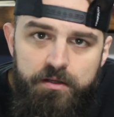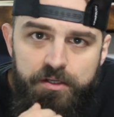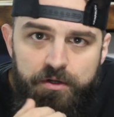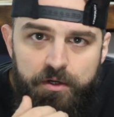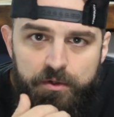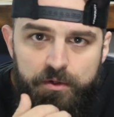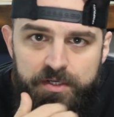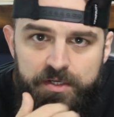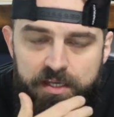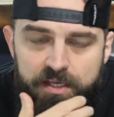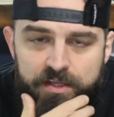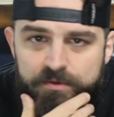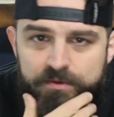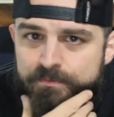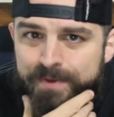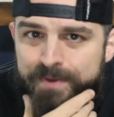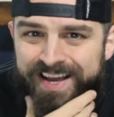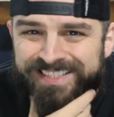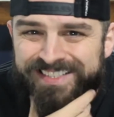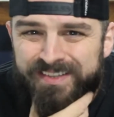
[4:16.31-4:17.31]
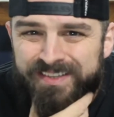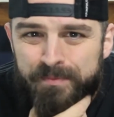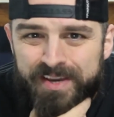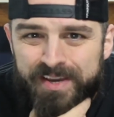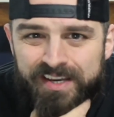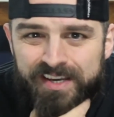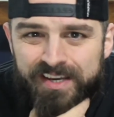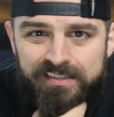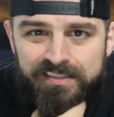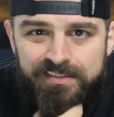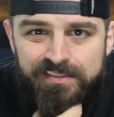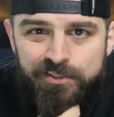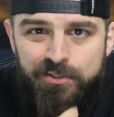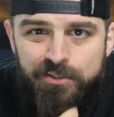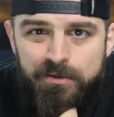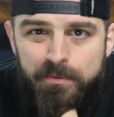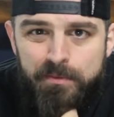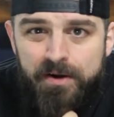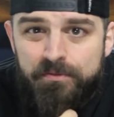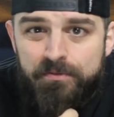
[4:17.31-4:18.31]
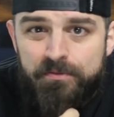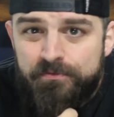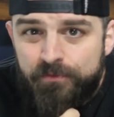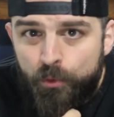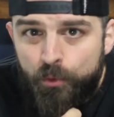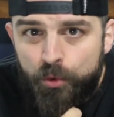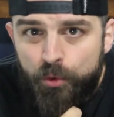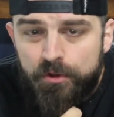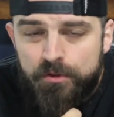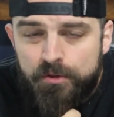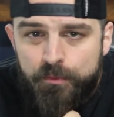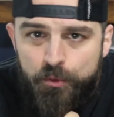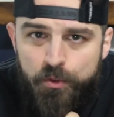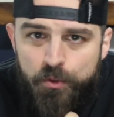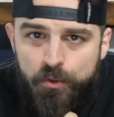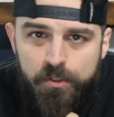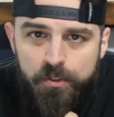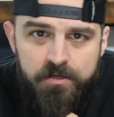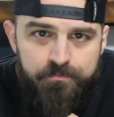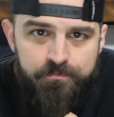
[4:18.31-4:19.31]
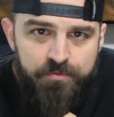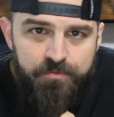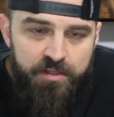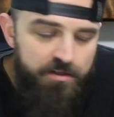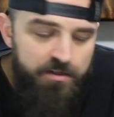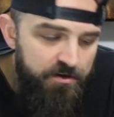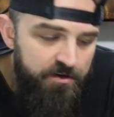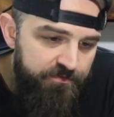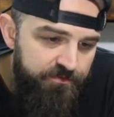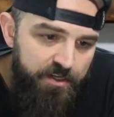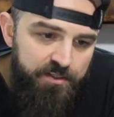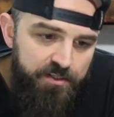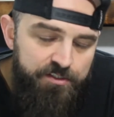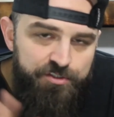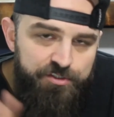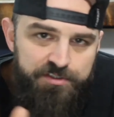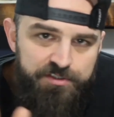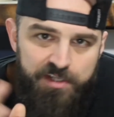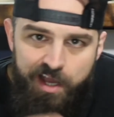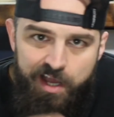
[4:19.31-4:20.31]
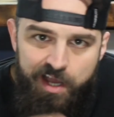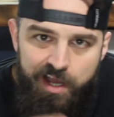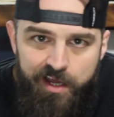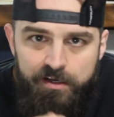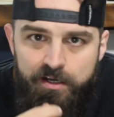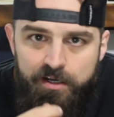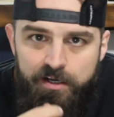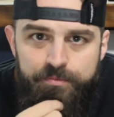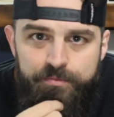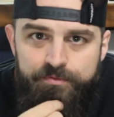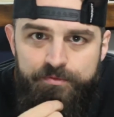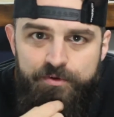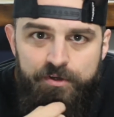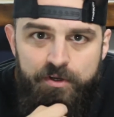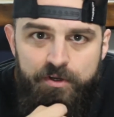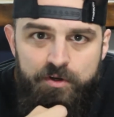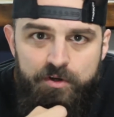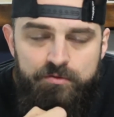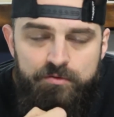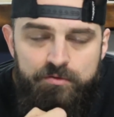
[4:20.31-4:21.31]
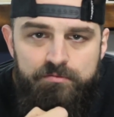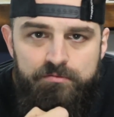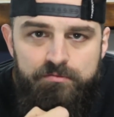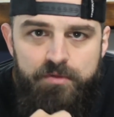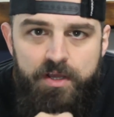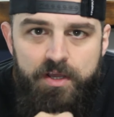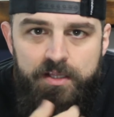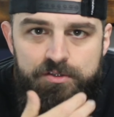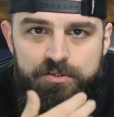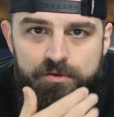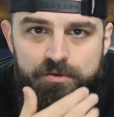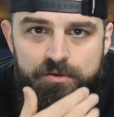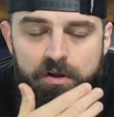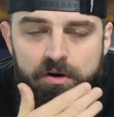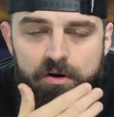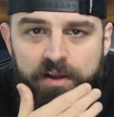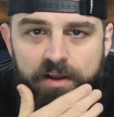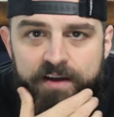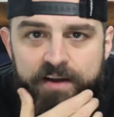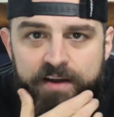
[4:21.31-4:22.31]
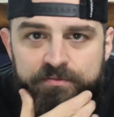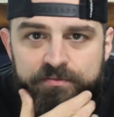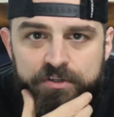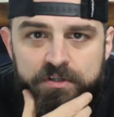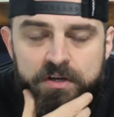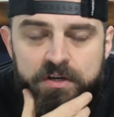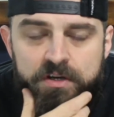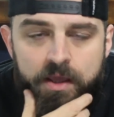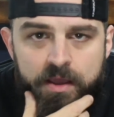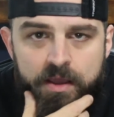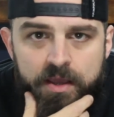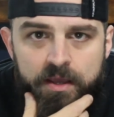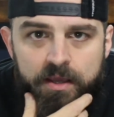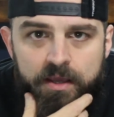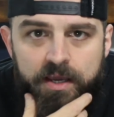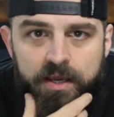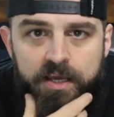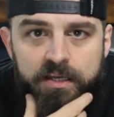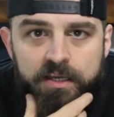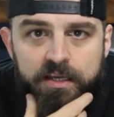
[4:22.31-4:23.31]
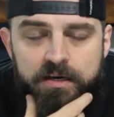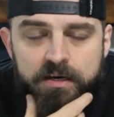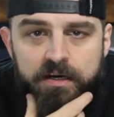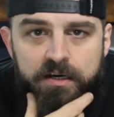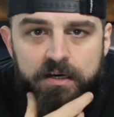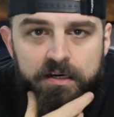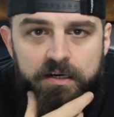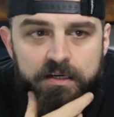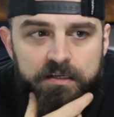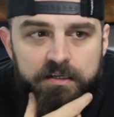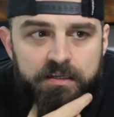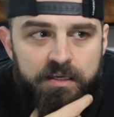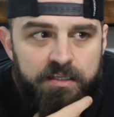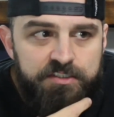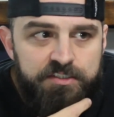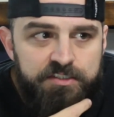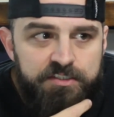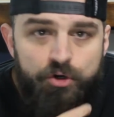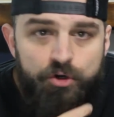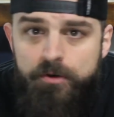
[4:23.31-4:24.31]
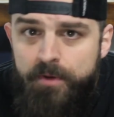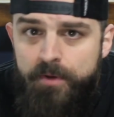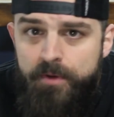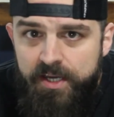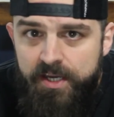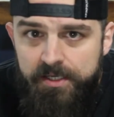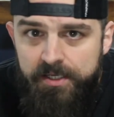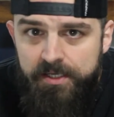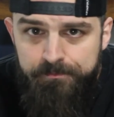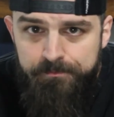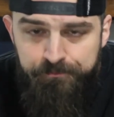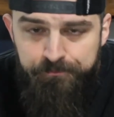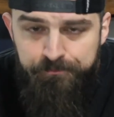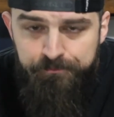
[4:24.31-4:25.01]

I didn't get back to bed until about 4 in the morning, and then I finally just got up, not too long after, and started my day.